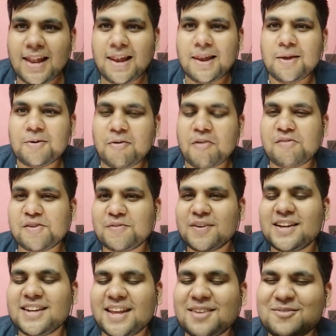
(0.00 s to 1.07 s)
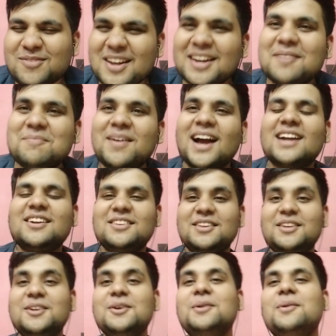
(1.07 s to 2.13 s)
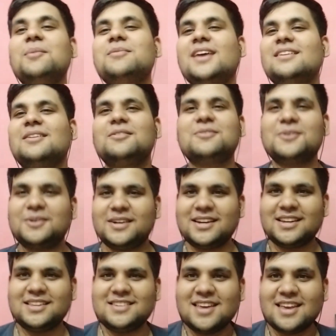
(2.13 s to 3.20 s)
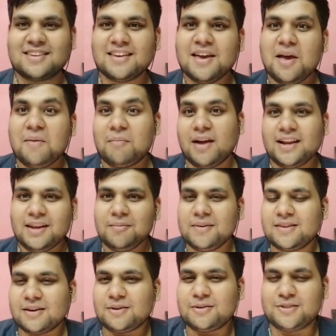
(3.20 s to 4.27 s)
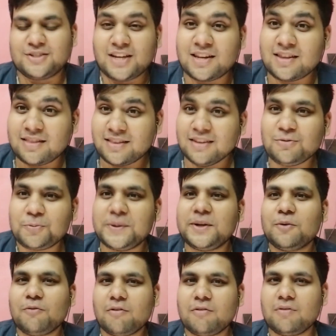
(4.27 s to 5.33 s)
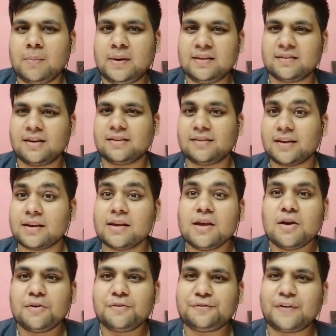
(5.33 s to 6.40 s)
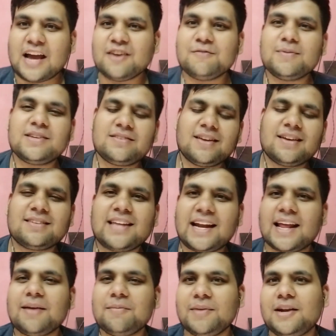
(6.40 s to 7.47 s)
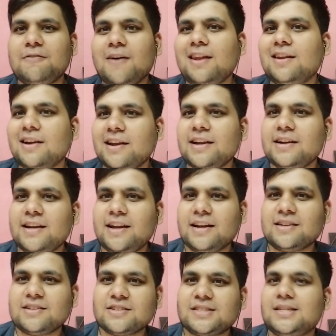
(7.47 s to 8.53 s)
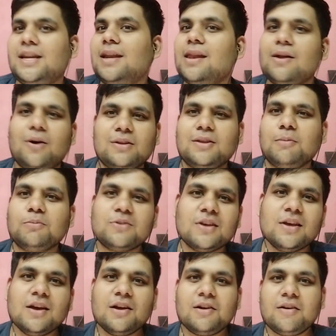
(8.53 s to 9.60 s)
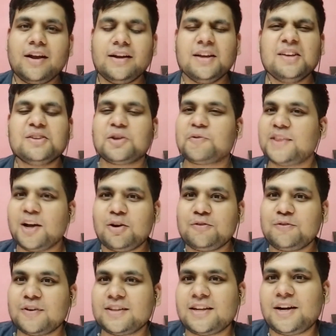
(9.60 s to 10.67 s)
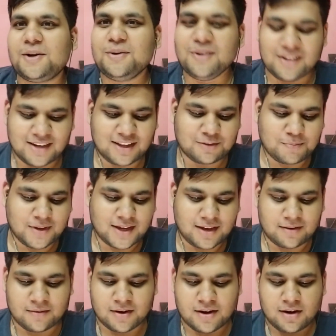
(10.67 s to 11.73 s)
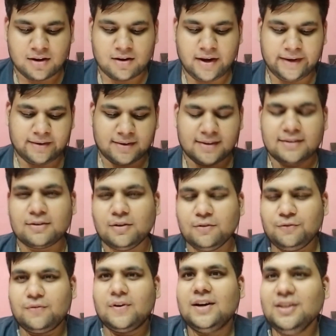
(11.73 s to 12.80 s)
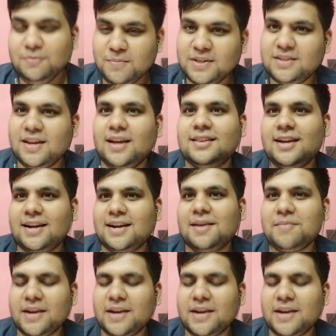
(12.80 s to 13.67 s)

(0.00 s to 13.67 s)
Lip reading: Hello everyone, and welcome back to the YouTube channel of Coding Ninjas. My name is Ankush, and in this video we will be discussing 5 mistakes that I made while learning data structural algorithms. Right, so without further ado, let's begin. Right, so the first mistake that I